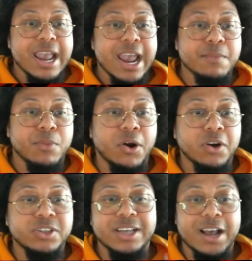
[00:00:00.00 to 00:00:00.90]
and
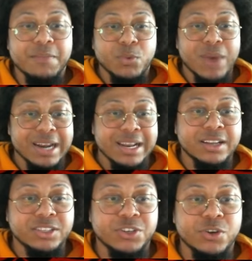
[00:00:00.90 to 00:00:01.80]
merge the way I need
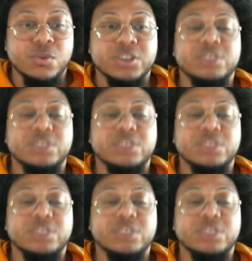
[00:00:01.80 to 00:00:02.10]
it to, which